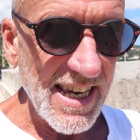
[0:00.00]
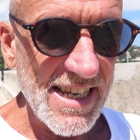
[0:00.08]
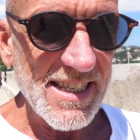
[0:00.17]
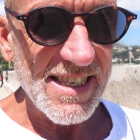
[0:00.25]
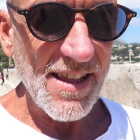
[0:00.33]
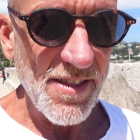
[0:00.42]

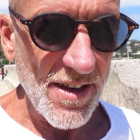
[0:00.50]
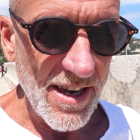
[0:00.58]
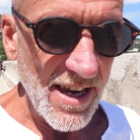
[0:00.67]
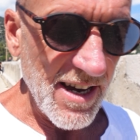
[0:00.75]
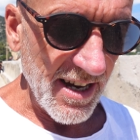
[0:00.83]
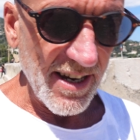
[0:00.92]
is
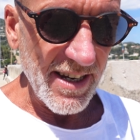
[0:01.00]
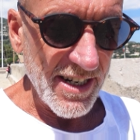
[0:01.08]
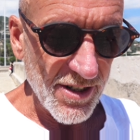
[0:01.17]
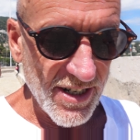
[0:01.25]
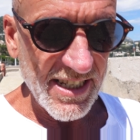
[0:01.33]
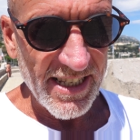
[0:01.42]
the
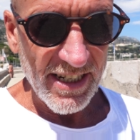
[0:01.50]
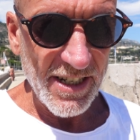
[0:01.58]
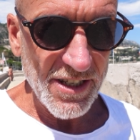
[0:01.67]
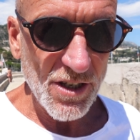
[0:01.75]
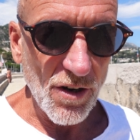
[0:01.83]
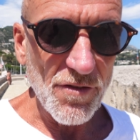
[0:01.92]
interesting
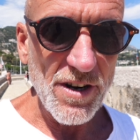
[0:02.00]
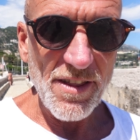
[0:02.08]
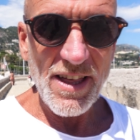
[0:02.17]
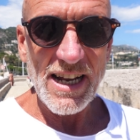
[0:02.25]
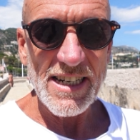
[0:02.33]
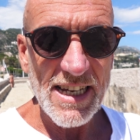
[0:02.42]
discovery
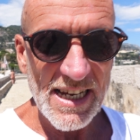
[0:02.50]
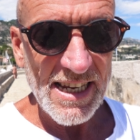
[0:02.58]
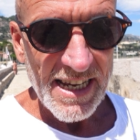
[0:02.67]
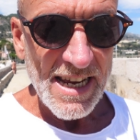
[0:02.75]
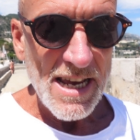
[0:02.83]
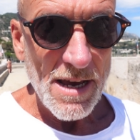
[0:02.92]
that
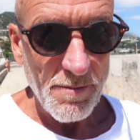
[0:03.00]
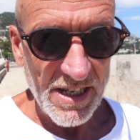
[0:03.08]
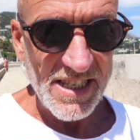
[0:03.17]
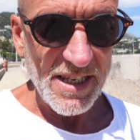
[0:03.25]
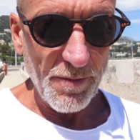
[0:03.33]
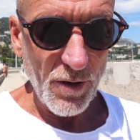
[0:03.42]

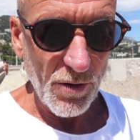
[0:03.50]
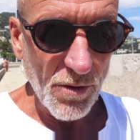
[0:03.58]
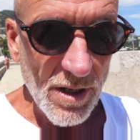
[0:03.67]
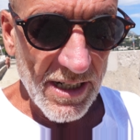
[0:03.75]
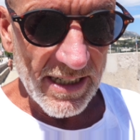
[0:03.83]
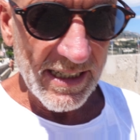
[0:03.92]
Mr. Boo,
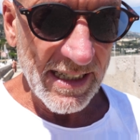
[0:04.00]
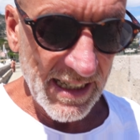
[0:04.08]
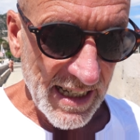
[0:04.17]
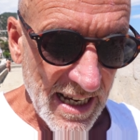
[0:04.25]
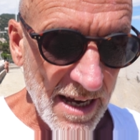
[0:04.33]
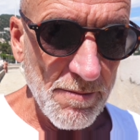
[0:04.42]

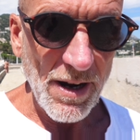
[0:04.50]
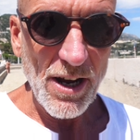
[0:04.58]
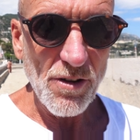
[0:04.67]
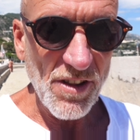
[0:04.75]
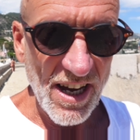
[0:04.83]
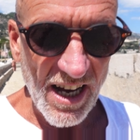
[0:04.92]
my
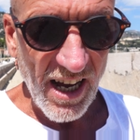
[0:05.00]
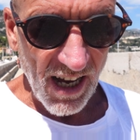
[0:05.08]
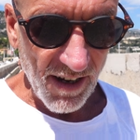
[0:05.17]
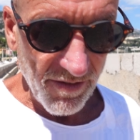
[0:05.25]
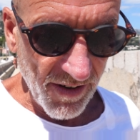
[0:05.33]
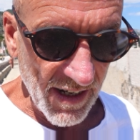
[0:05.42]
other
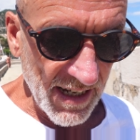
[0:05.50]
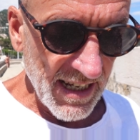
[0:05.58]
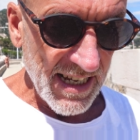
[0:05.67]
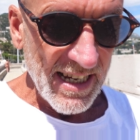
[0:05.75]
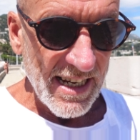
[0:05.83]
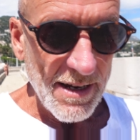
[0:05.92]
half,
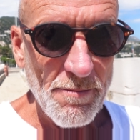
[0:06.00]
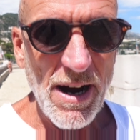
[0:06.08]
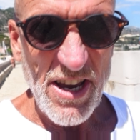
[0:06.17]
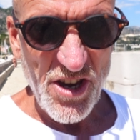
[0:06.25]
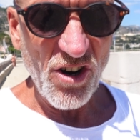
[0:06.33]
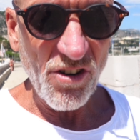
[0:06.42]

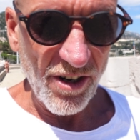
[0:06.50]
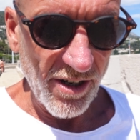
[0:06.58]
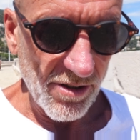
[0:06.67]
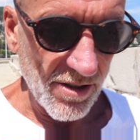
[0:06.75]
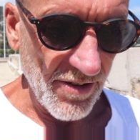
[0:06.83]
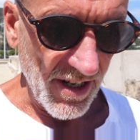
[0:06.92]
my
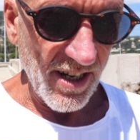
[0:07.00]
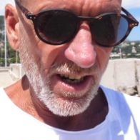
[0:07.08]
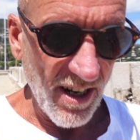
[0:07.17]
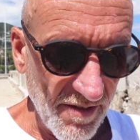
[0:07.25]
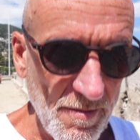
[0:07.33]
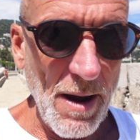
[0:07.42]
younger other
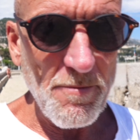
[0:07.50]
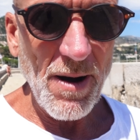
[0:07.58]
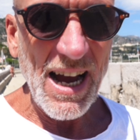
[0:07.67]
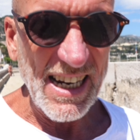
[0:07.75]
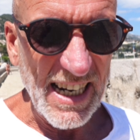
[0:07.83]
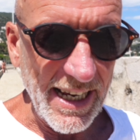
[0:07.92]
half, my
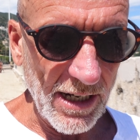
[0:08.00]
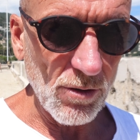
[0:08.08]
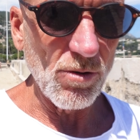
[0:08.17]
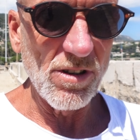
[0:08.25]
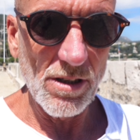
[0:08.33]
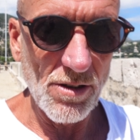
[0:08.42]

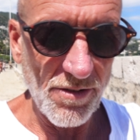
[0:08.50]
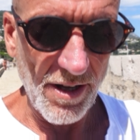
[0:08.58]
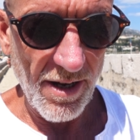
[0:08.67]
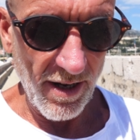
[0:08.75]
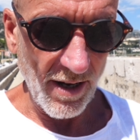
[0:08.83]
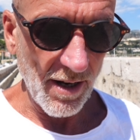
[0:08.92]
bilingual other
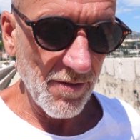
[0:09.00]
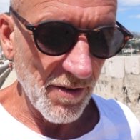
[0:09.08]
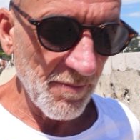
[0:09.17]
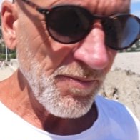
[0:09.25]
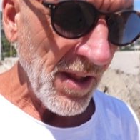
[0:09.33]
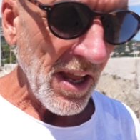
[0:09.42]
half,